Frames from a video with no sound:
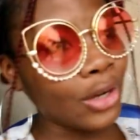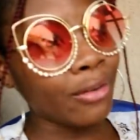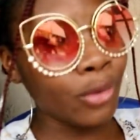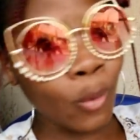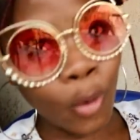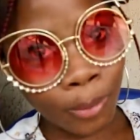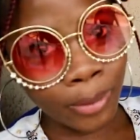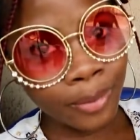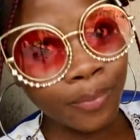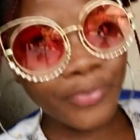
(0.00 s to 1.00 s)
have
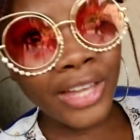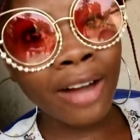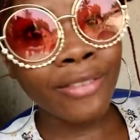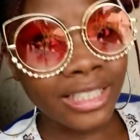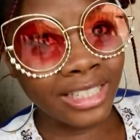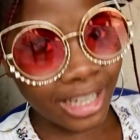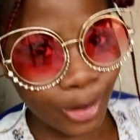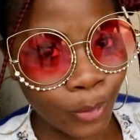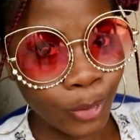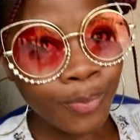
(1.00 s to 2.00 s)
Nkwobi, they have
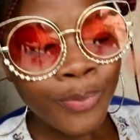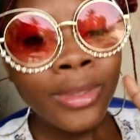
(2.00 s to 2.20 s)
Ishewu.